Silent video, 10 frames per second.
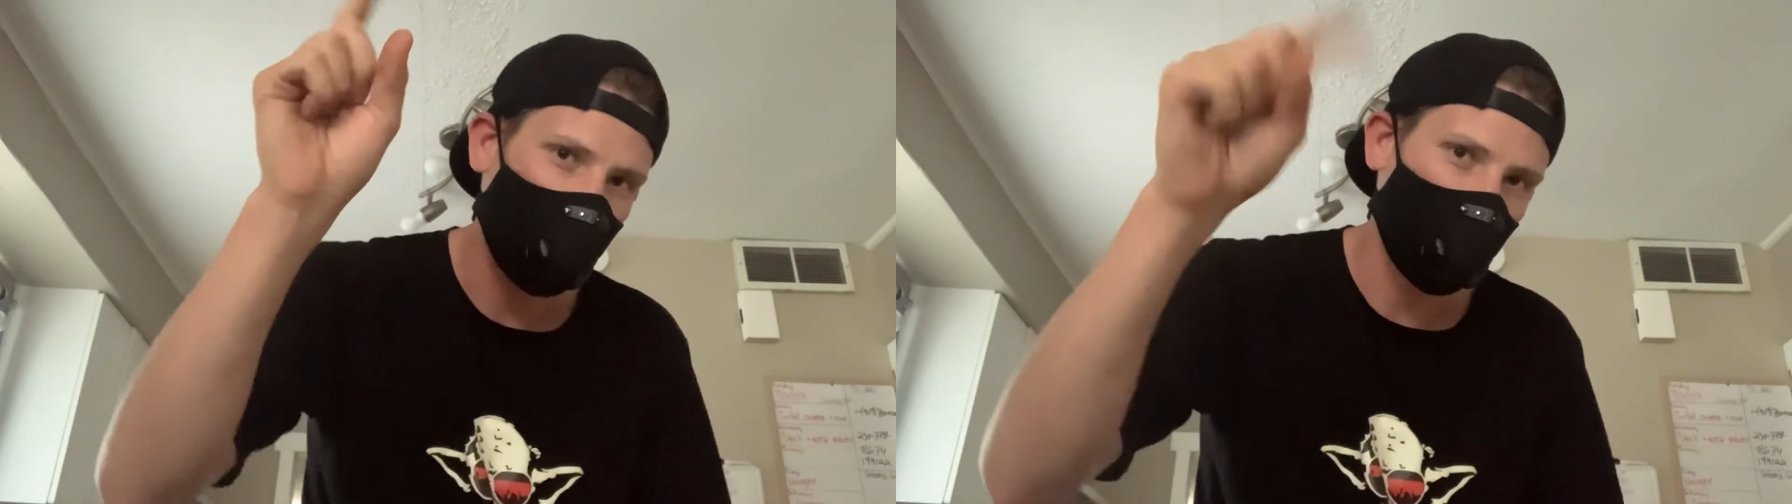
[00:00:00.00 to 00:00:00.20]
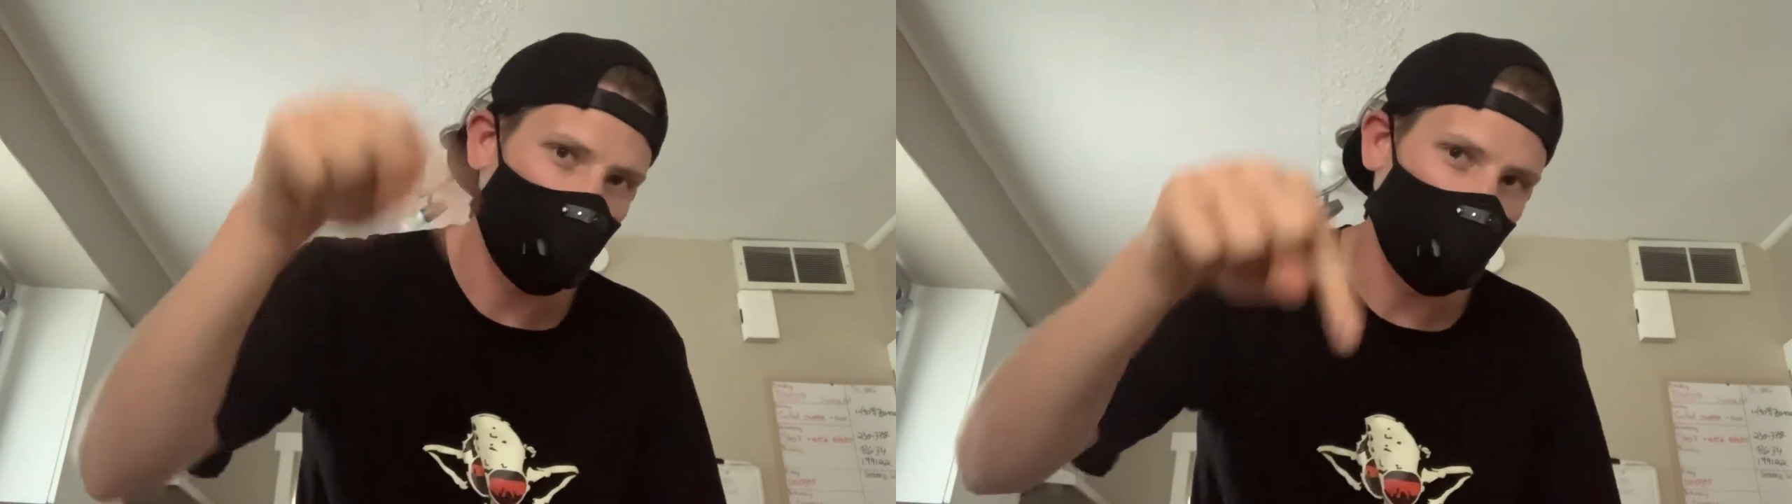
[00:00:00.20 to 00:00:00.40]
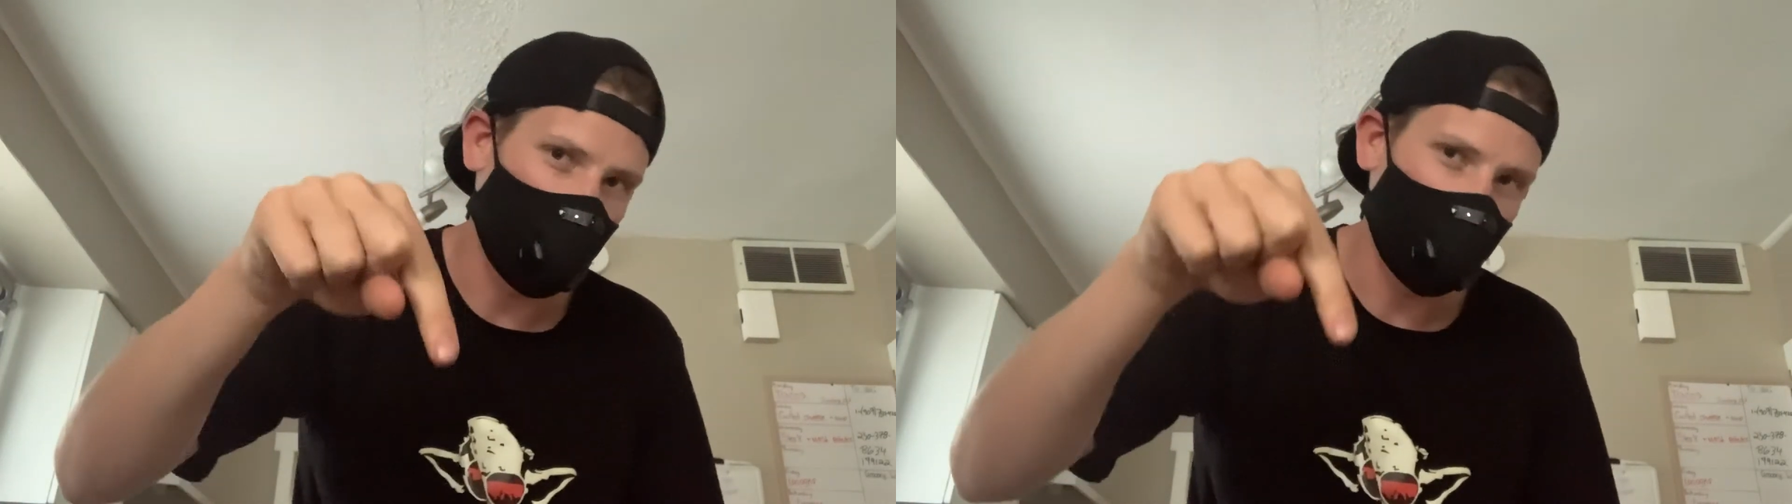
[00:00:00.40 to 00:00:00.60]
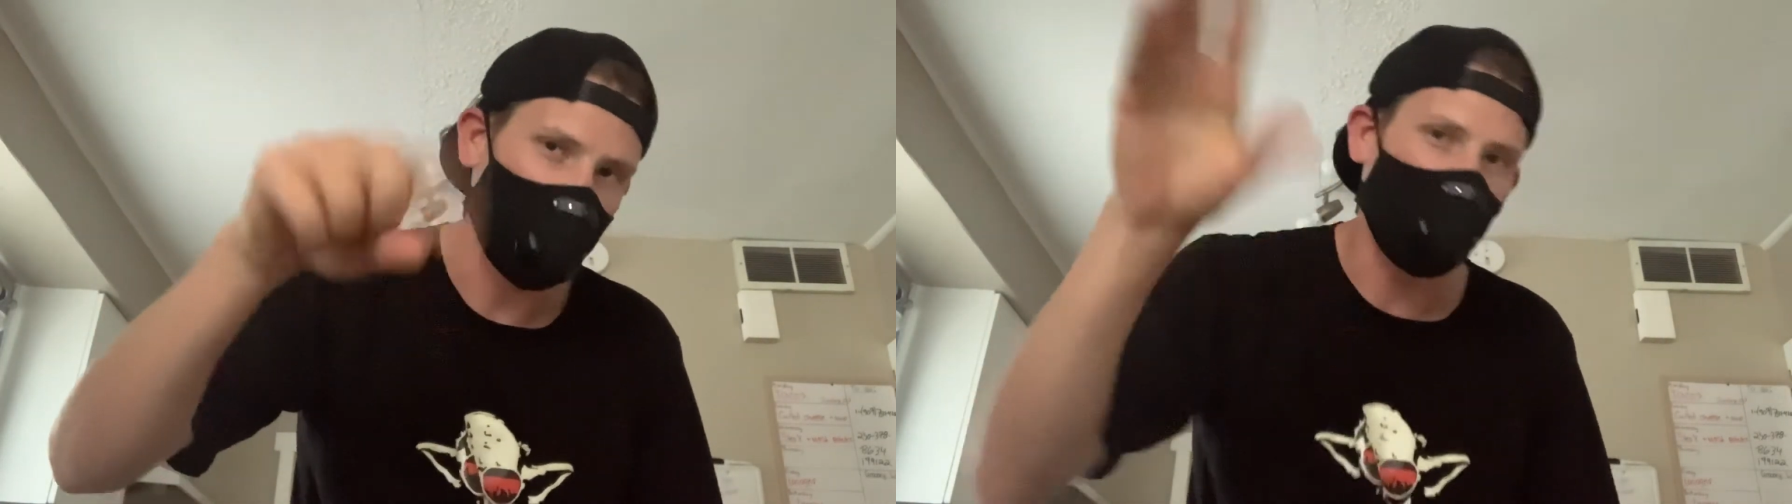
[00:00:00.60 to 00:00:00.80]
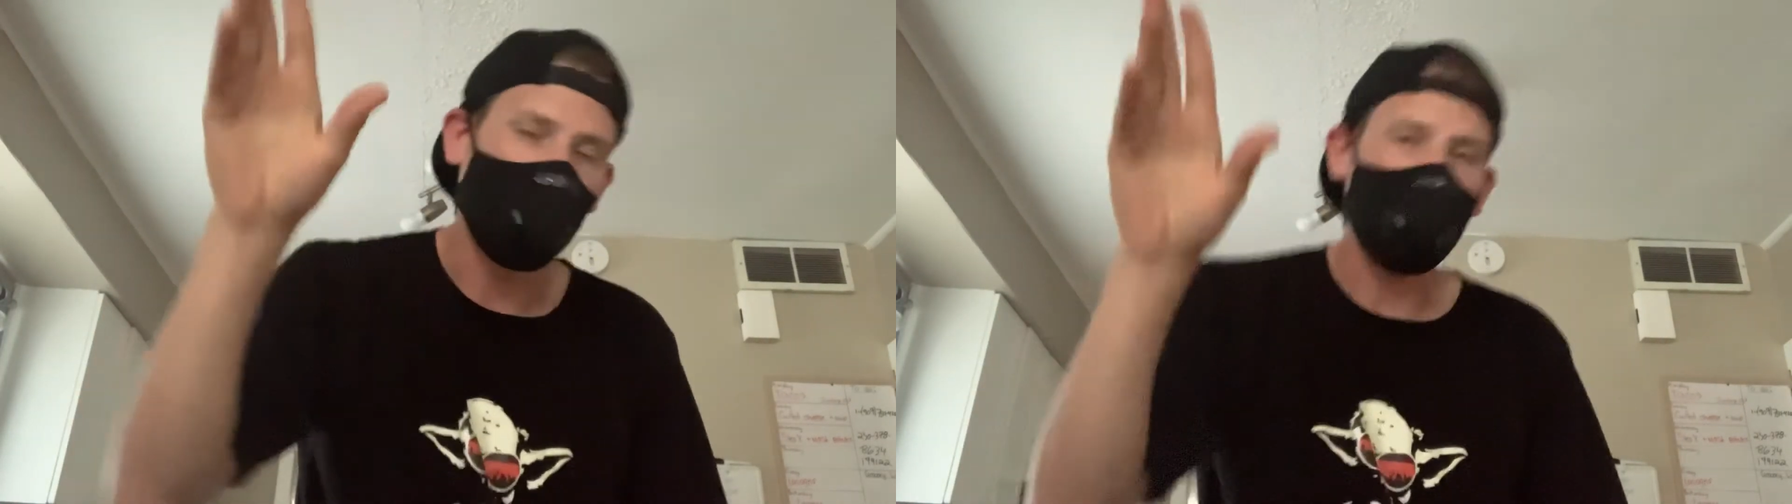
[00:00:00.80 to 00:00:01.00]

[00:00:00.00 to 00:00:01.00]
for now.